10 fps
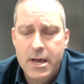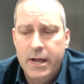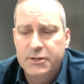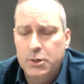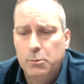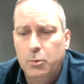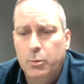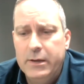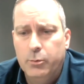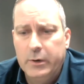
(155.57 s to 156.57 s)
And so when
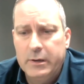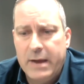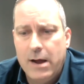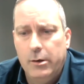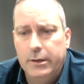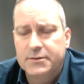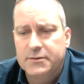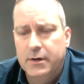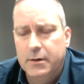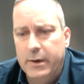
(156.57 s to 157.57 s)
we
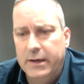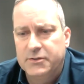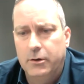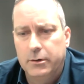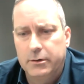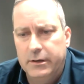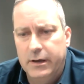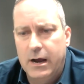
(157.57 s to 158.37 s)
rebalance based on